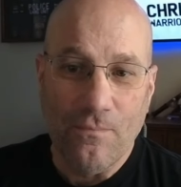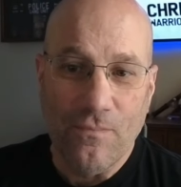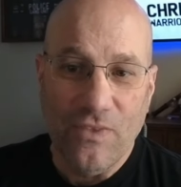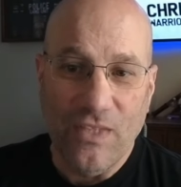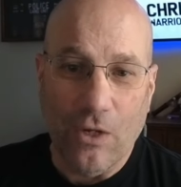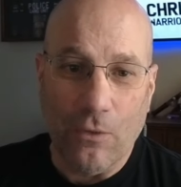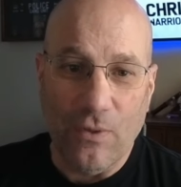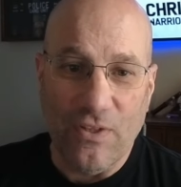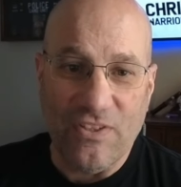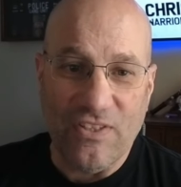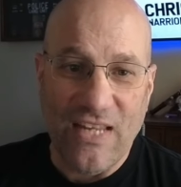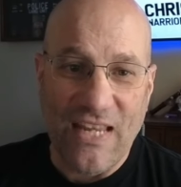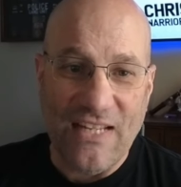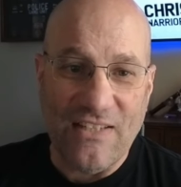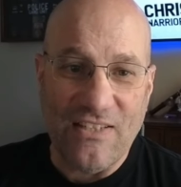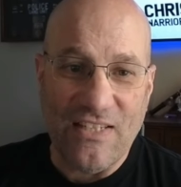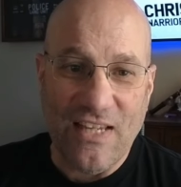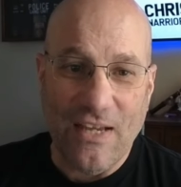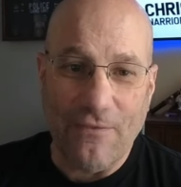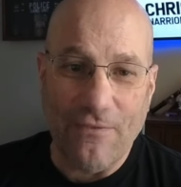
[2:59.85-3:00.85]
Now, recent A
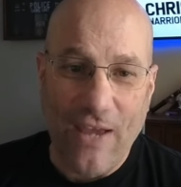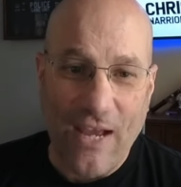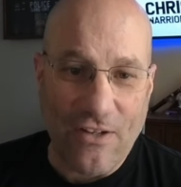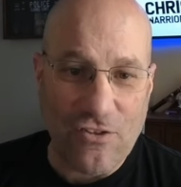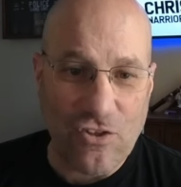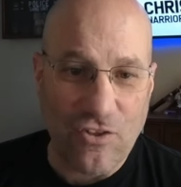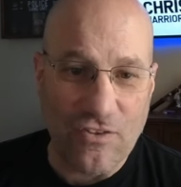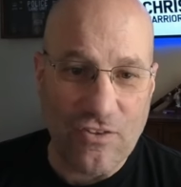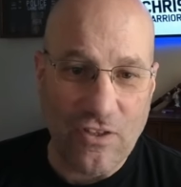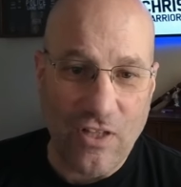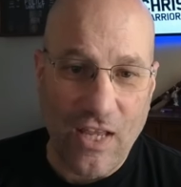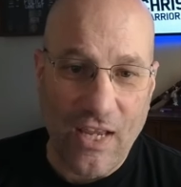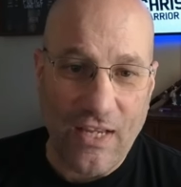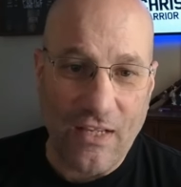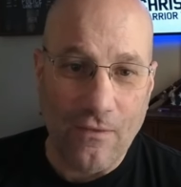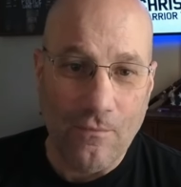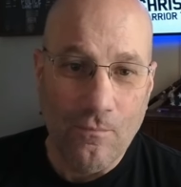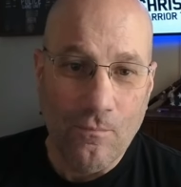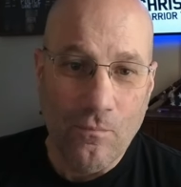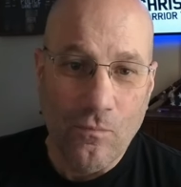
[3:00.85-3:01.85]
T F actions like
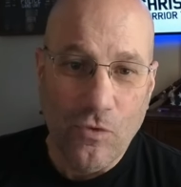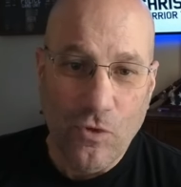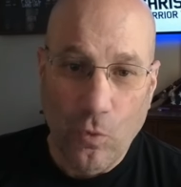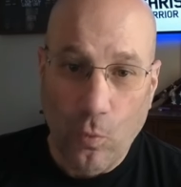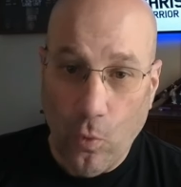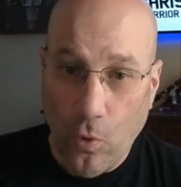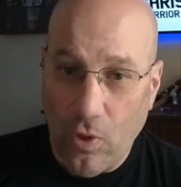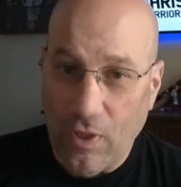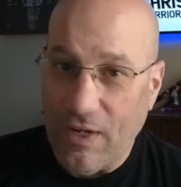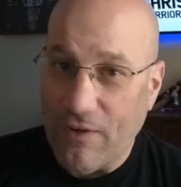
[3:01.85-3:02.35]
the rule on F